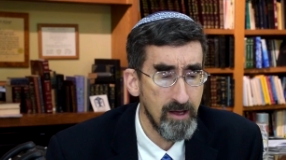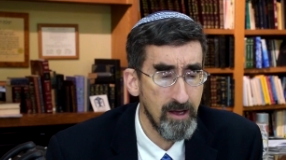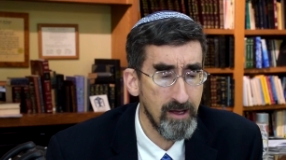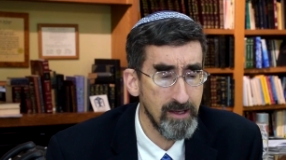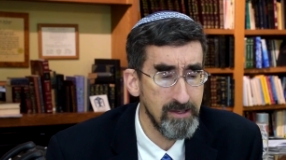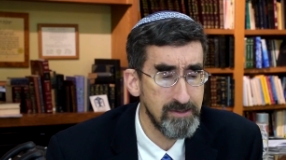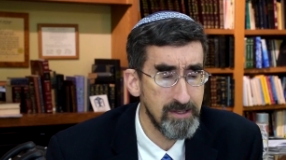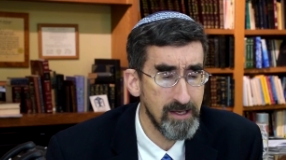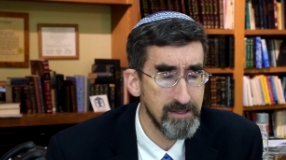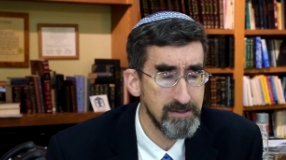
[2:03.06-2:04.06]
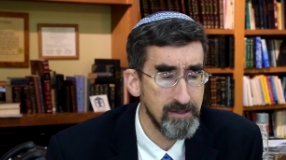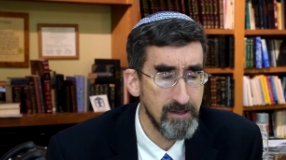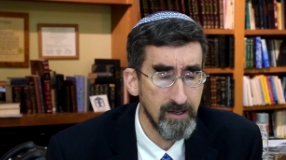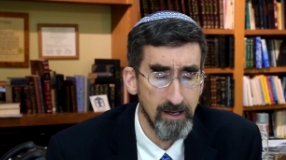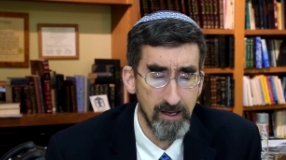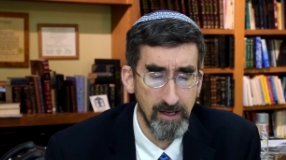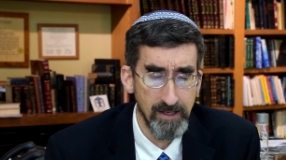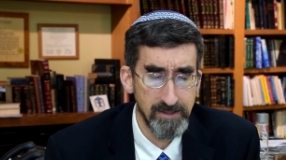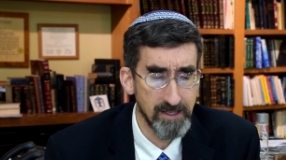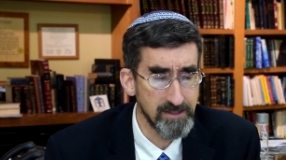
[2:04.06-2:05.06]
uh, he says uh,
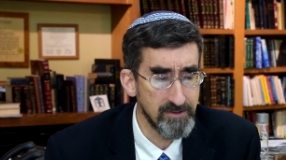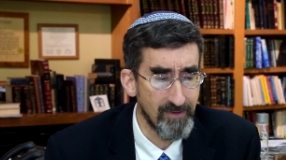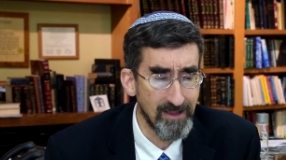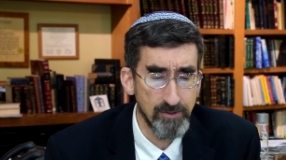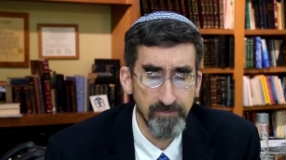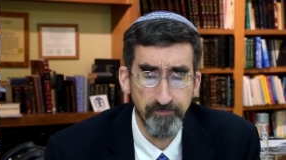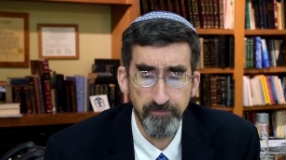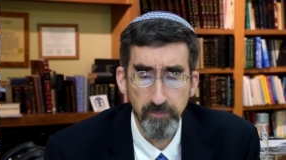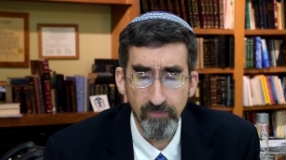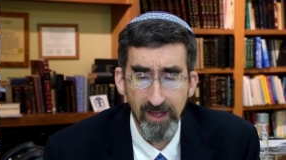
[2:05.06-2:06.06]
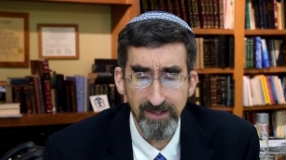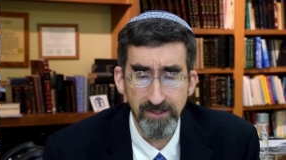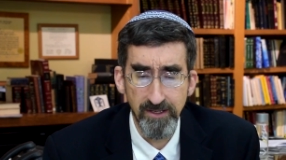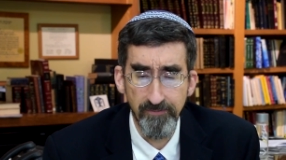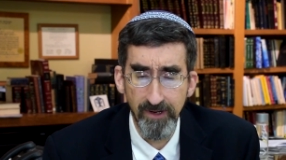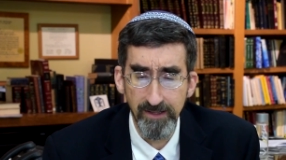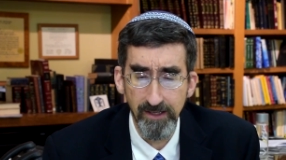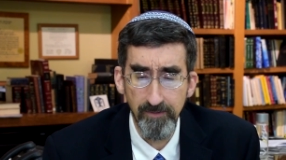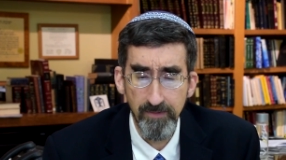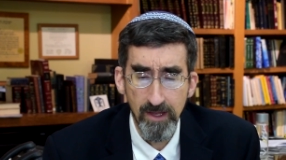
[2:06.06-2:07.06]
he says as follows. He has a different
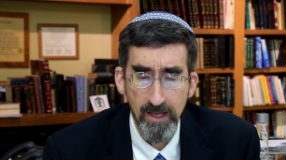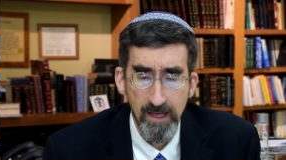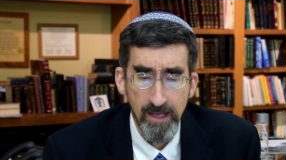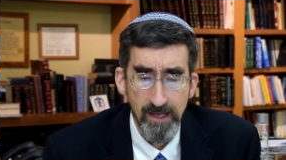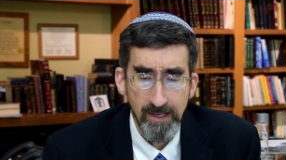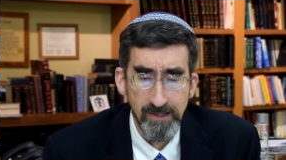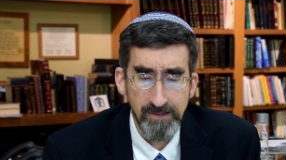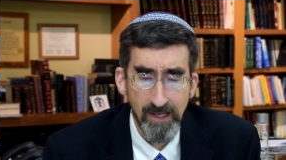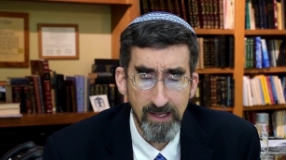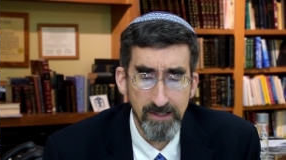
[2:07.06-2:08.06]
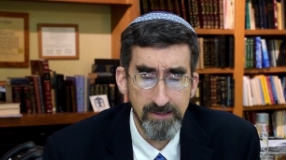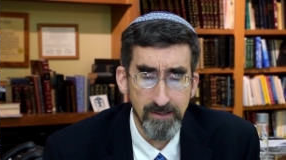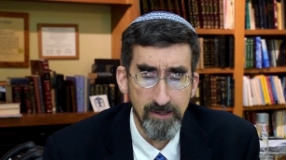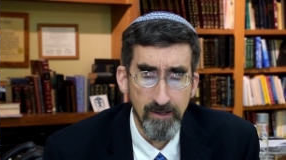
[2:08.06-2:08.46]
idea. He says